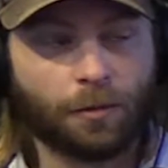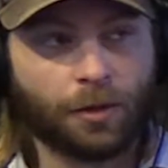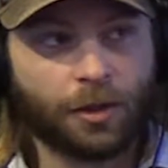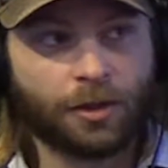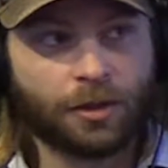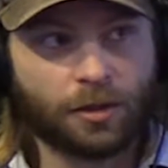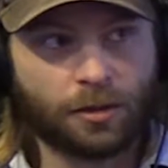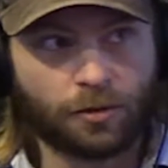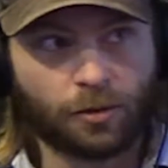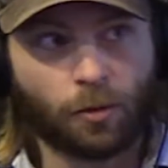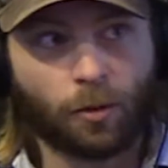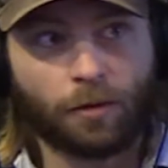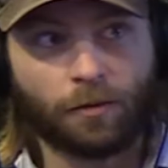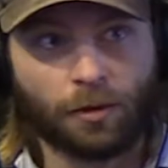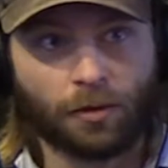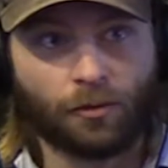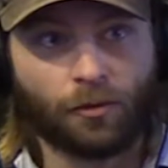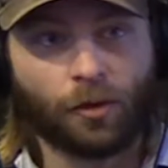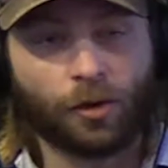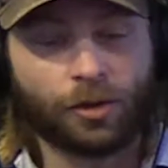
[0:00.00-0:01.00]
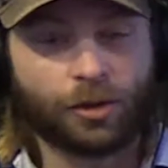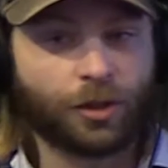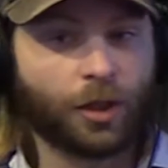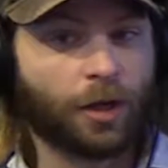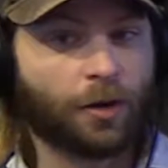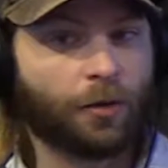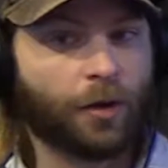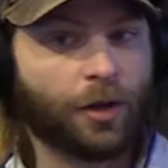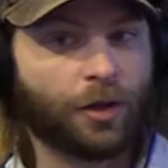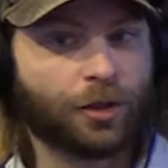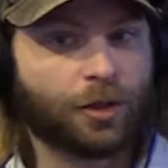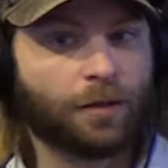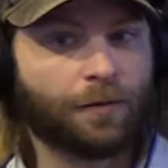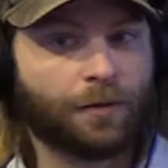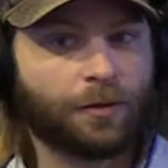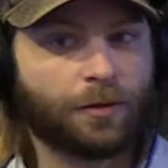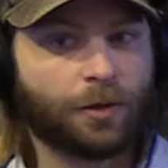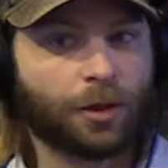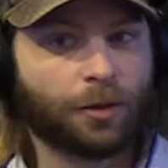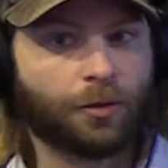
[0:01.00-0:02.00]
This is sort of the first generation of
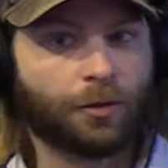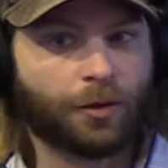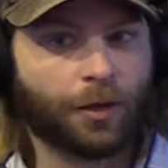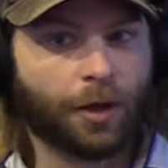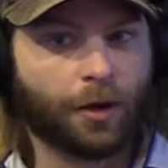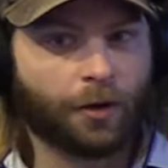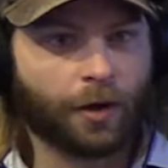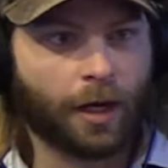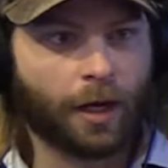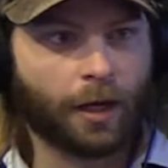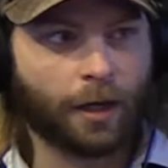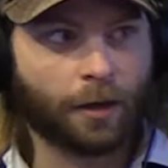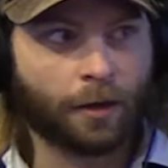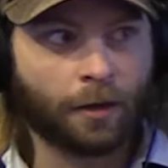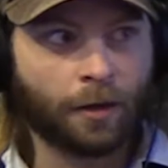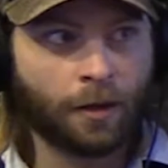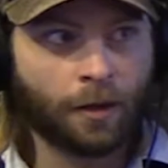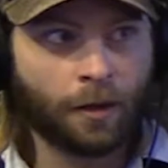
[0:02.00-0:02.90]
children that are getting